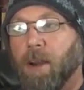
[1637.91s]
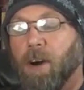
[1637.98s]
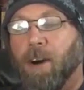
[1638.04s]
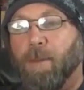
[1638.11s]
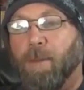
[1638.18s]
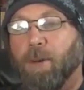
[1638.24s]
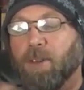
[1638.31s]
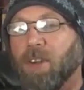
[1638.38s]

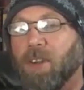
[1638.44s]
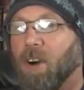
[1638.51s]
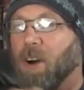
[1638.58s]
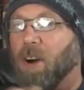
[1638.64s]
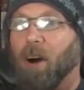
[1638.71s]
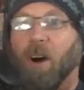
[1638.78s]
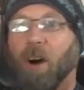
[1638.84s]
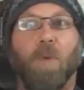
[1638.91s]
almost
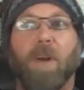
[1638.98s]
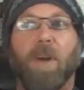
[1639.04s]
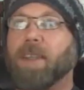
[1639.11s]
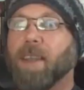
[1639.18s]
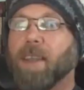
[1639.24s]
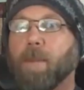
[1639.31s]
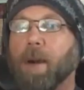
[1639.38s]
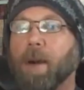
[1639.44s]
always
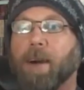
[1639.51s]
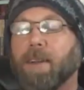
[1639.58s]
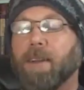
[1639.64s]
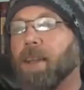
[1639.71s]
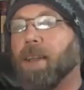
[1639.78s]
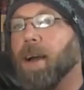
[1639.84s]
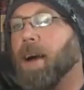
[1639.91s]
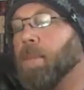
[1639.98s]
came out on
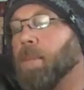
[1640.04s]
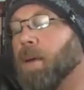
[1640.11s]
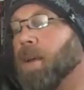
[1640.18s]
top.